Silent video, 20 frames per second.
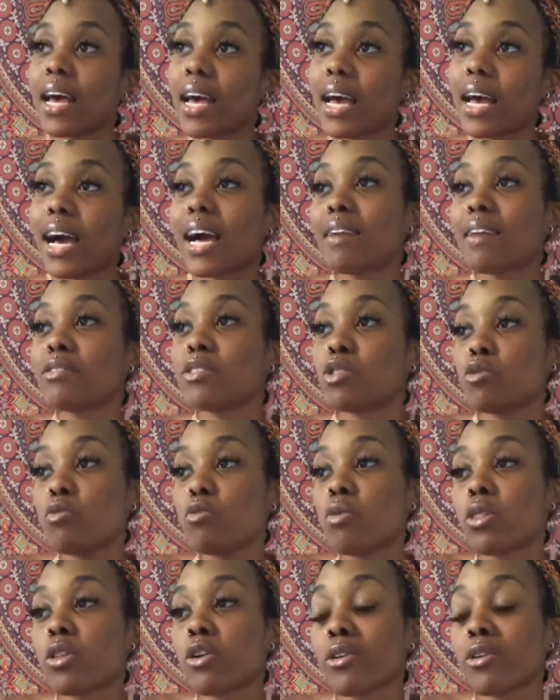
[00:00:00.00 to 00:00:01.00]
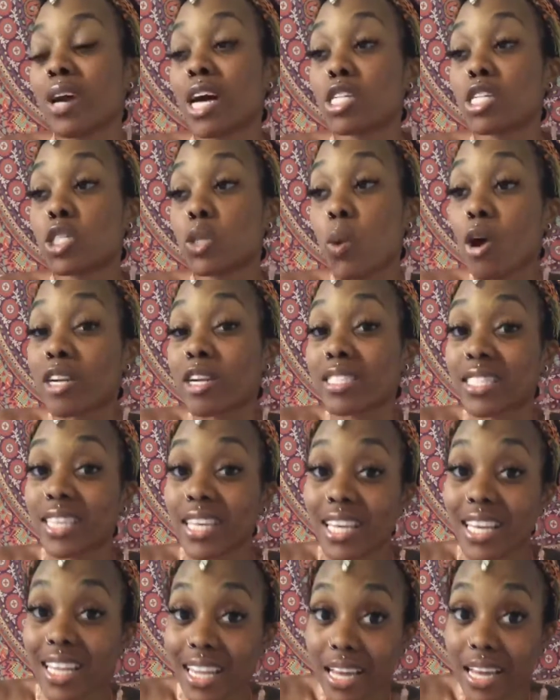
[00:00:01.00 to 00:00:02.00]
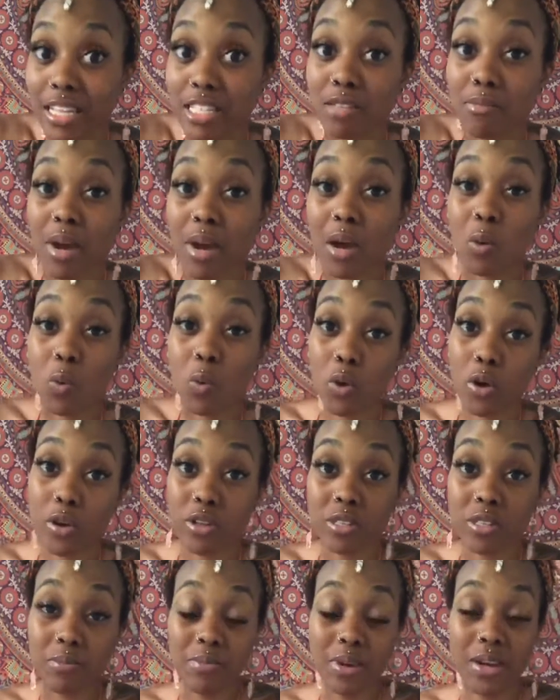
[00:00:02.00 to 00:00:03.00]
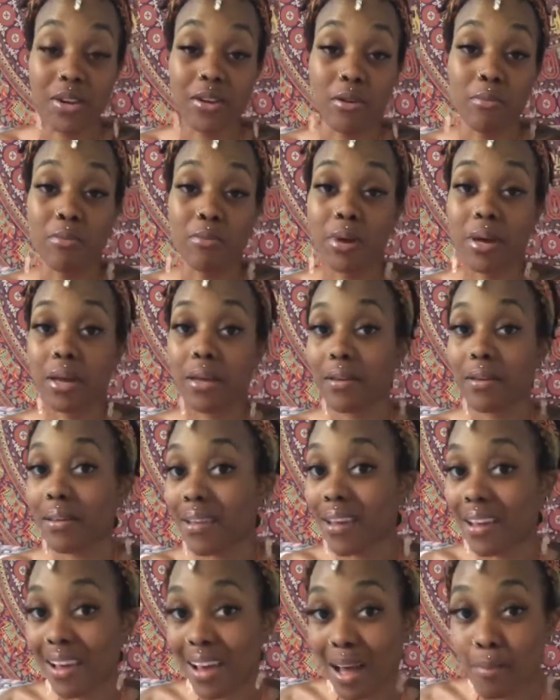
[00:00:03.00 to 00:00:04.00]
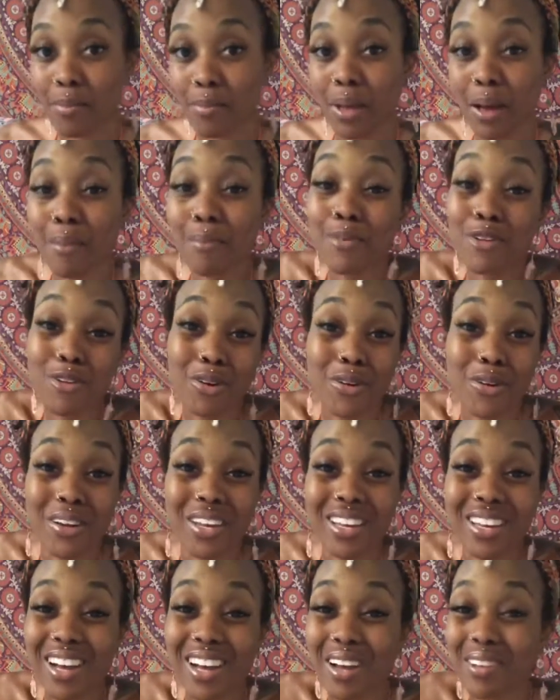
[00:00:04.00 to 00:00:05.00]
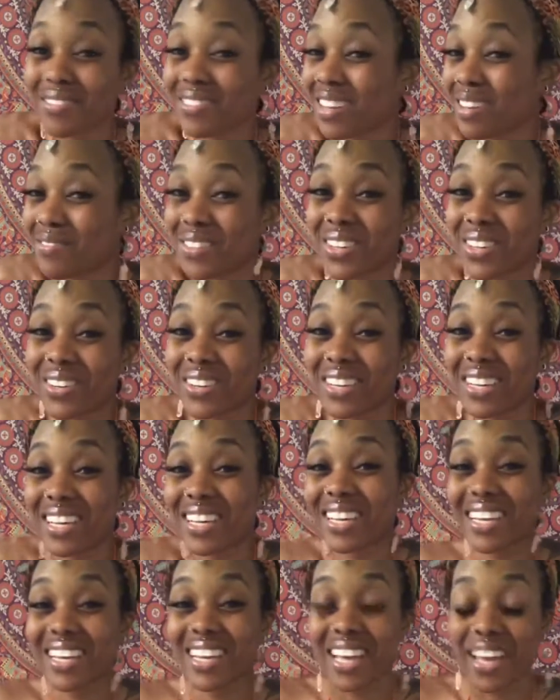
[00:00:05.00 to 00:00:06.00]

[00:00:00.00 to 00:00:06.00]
I had to learn how to articulate my words better, but I'm growing. I'm learning.